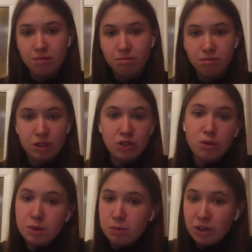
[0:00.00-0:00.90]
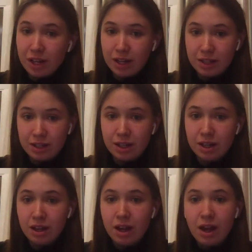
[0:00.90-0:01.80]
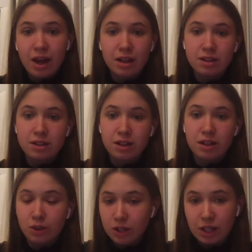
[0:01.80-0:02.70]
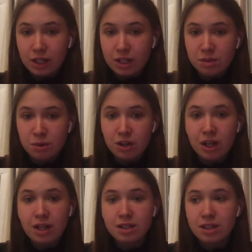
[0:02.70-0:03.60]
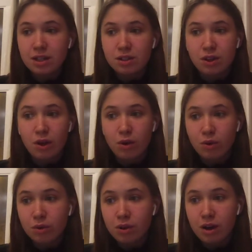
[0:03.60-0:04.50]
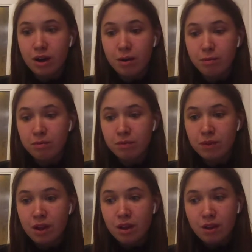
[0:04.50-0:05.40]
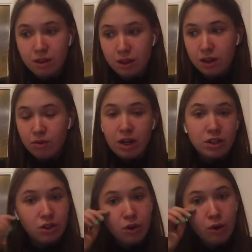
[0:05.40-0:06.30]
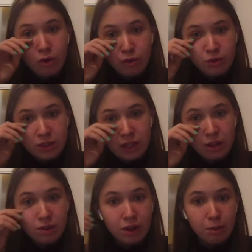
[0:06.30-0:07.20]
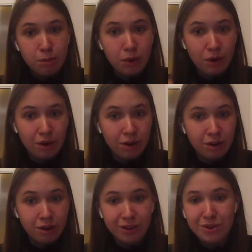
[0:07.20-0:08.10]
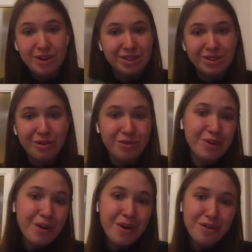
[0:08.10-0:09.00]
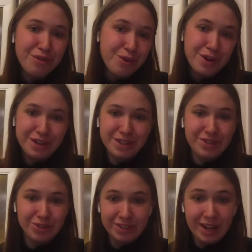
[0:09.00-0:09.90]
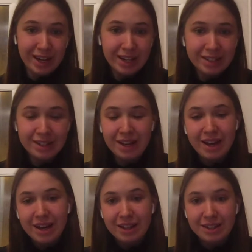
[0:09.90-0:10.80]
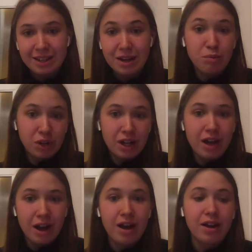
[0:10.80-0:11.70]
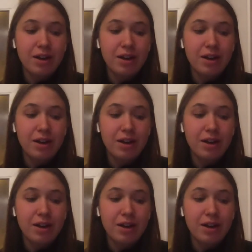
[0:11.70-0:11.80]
this job is pretty easy, and learning is pretty easy. So the ratio of salary per units of your force to study it is pretty high.